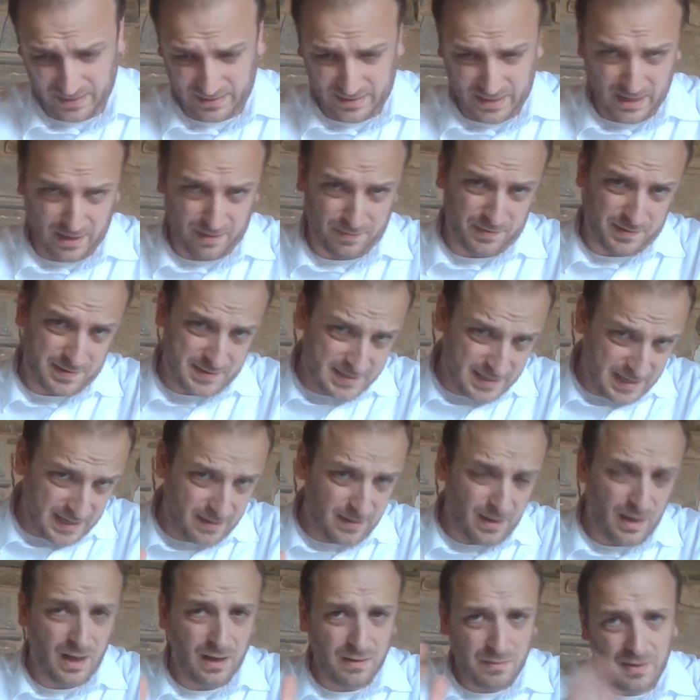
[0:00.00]
careful, saying,
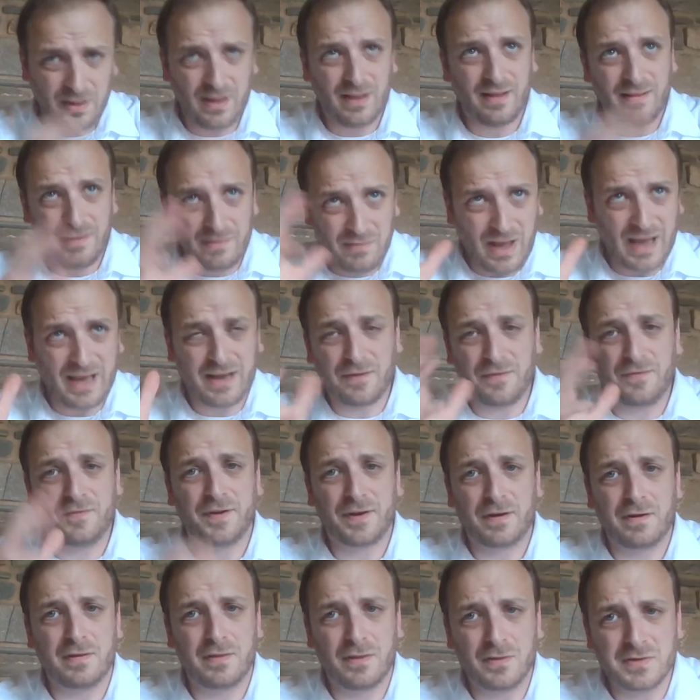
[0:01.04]
"Oh well, I could
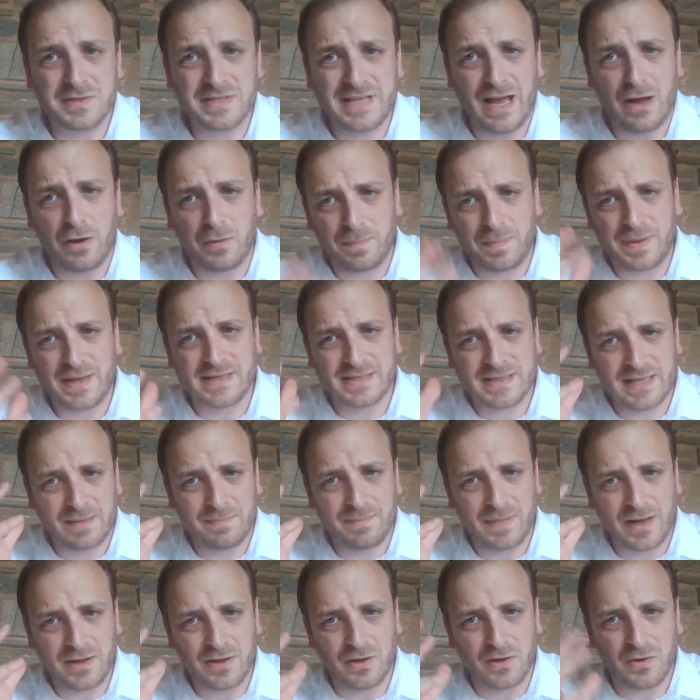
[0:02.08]
figure those out based on
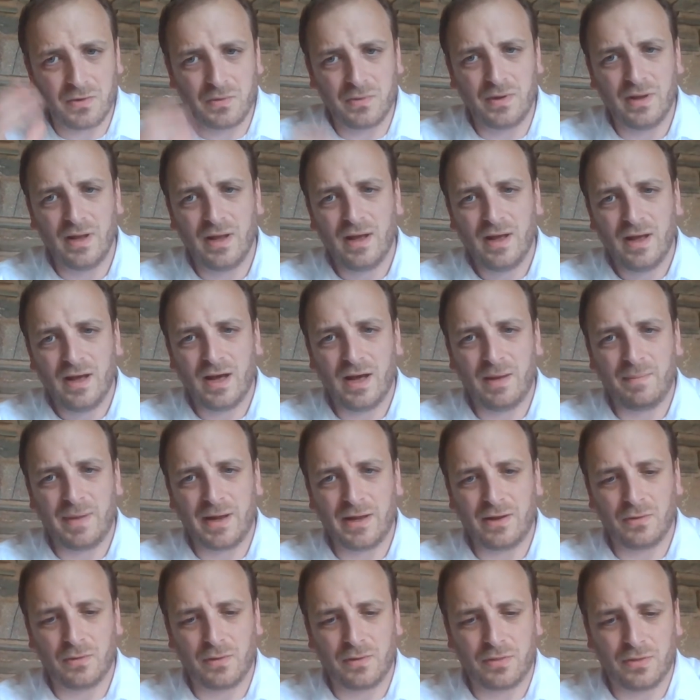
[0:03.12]
my
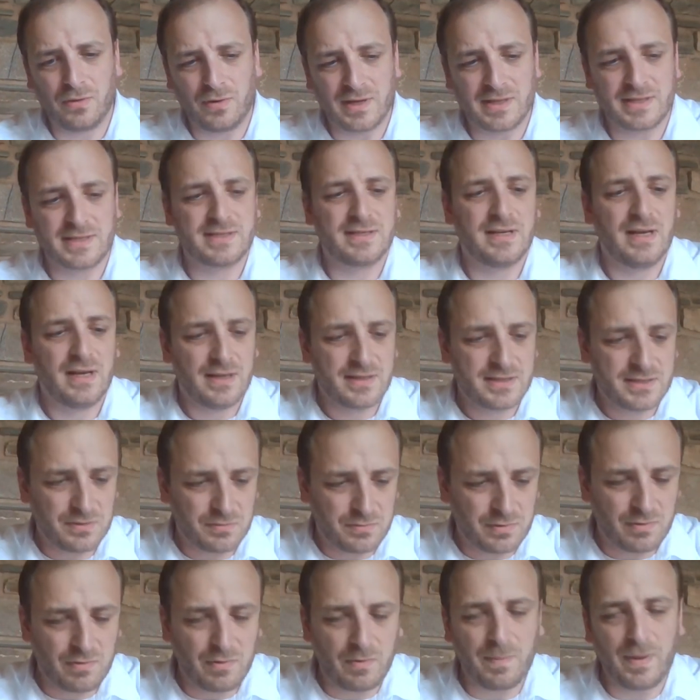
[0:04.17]
own thoughts." So
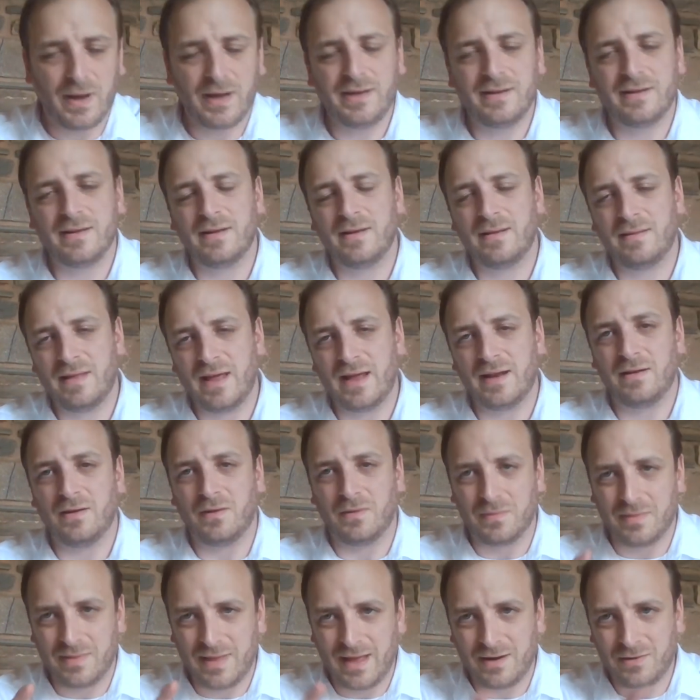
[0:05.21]
we're reminded that no,
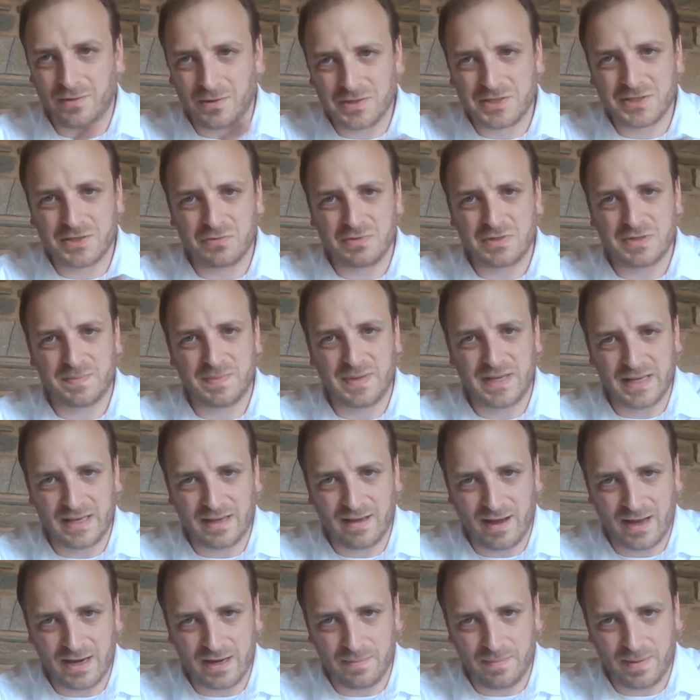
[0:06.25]
that also is being
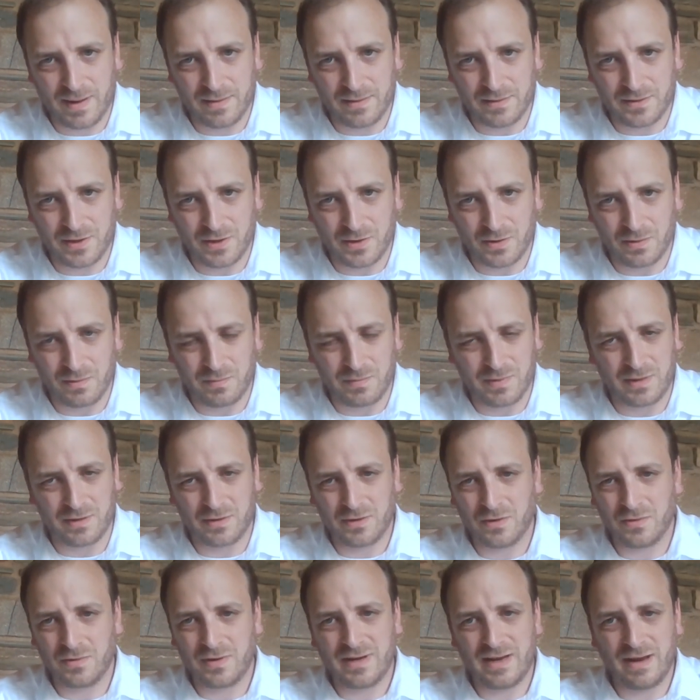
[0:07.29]
guided by the Torah. But the Torah